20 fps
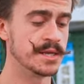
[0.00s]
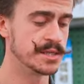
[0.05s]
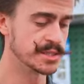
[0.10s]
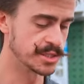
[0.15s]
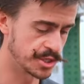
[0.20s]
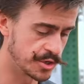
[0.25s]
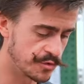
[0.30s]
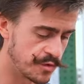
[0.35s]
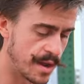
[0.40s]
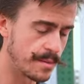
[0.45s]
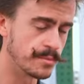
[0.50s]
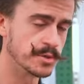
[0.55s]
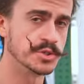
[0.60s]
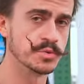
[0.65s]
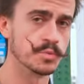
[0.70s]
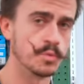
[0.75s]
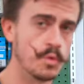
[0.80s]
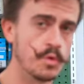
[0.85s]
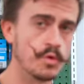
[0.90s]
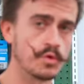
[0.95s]
So you're able to
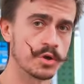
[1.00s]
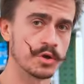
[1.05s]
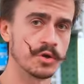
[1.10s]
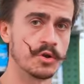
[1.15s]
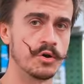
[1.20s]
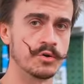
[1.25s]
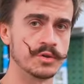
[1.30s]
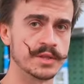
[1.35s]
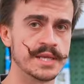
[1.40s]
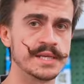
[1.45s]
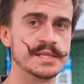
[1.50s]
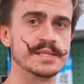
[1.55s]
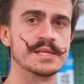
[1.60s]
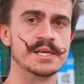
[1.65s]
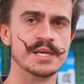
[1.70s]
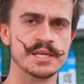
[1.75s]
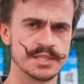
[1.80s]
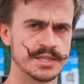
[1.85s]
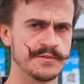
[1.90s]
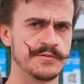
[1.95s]
walk along these
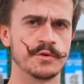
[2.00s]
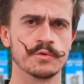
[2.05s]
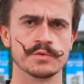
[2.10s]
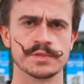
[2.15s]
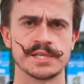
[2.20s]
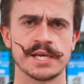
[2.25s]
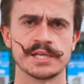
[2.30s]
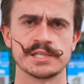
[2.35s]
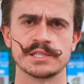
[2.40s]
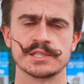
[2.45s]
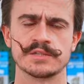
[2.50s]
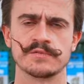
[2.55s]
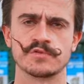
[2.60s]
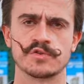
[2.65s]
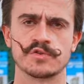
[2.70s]
difficult sections of